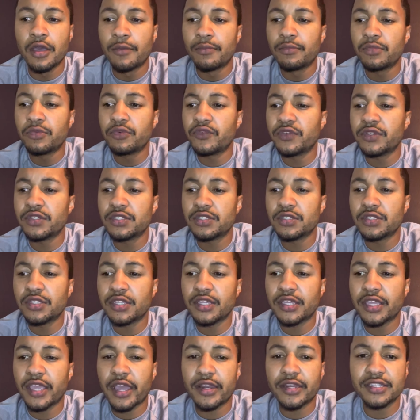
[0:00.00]
move into the
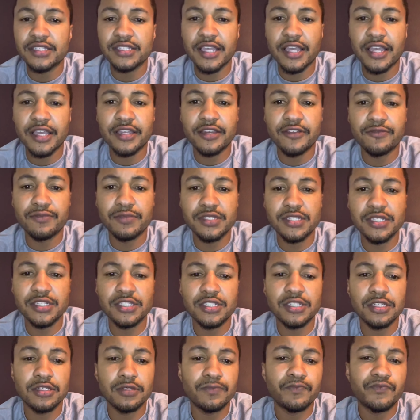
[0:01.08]
account executive
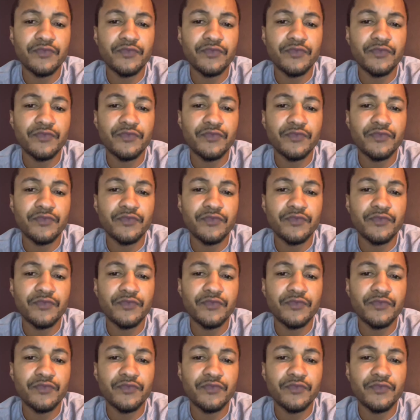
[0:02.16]
position